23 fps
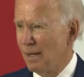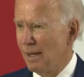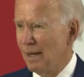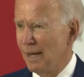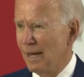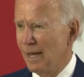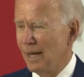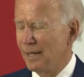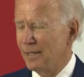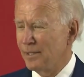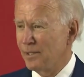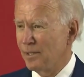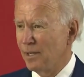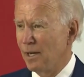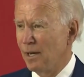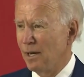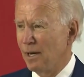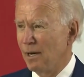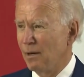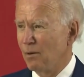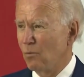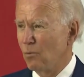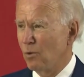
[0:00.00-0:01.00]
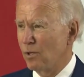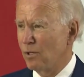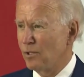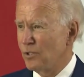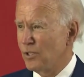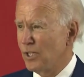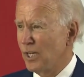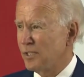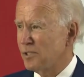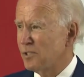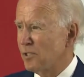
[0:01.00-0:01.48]
And uh, we're
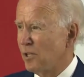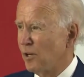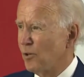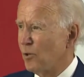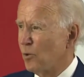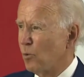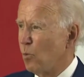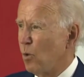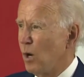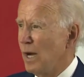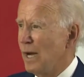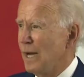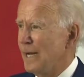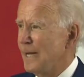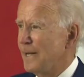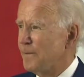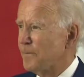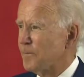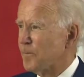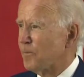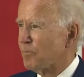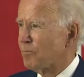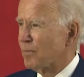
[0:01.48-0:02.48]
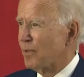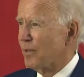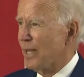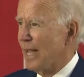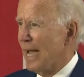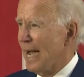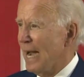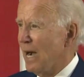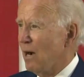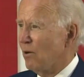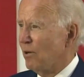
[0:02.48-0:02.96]
just underway
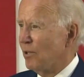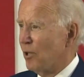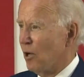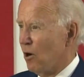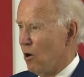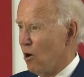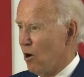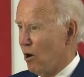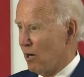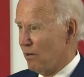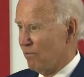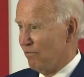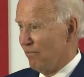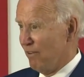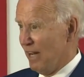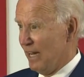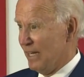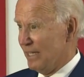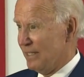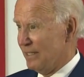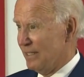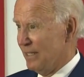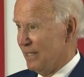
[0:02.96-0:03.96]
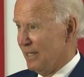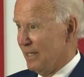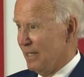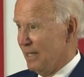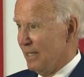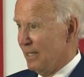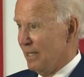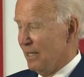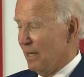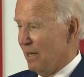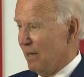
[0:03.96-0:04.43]
now in the hard vet
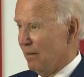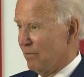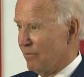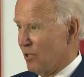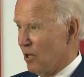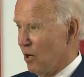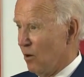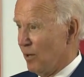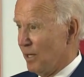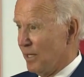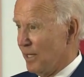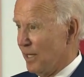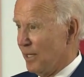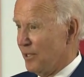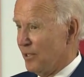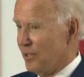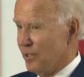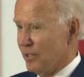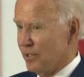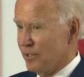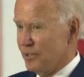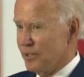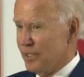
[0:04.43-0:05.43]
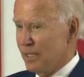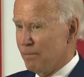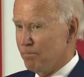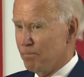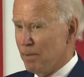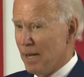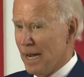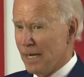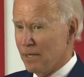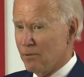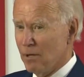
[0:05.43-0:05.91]
of going into the deep
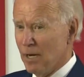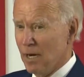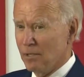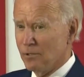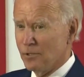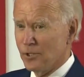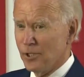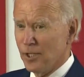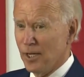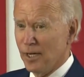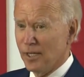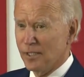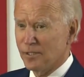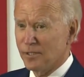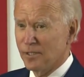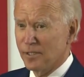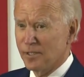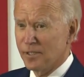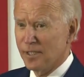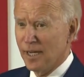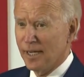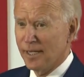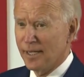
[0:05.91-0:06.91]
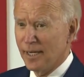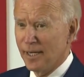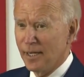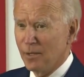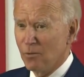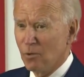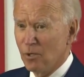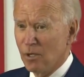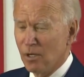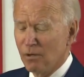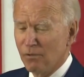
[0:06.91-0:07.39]
background checks that take
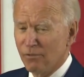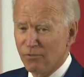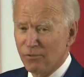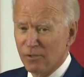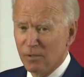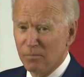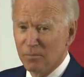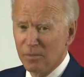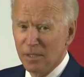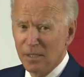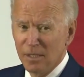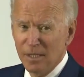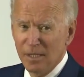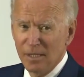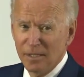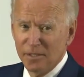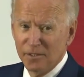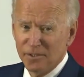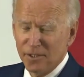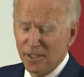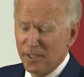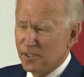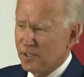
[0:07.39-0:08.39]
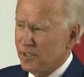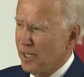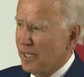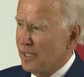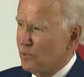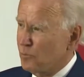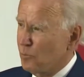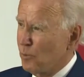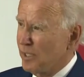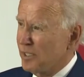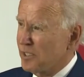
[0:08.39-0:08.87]
anywhere from six to
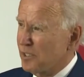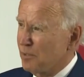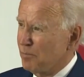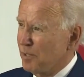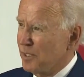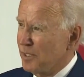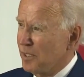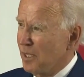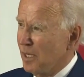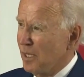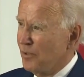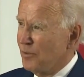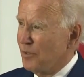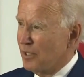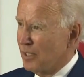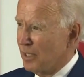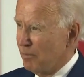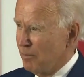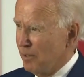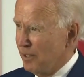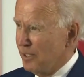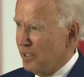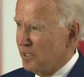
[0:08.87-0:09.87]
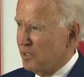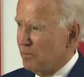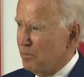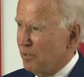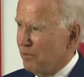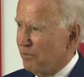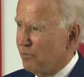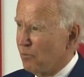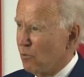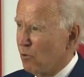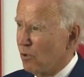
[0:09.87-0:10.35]
eight weeks to be done. The committees have
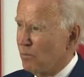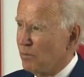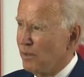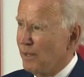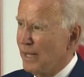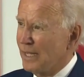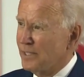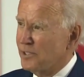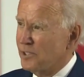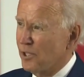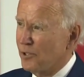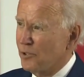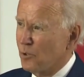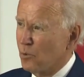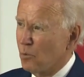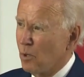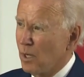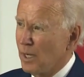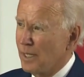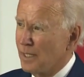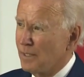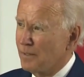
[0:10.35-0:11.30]
been formed, and that's underway.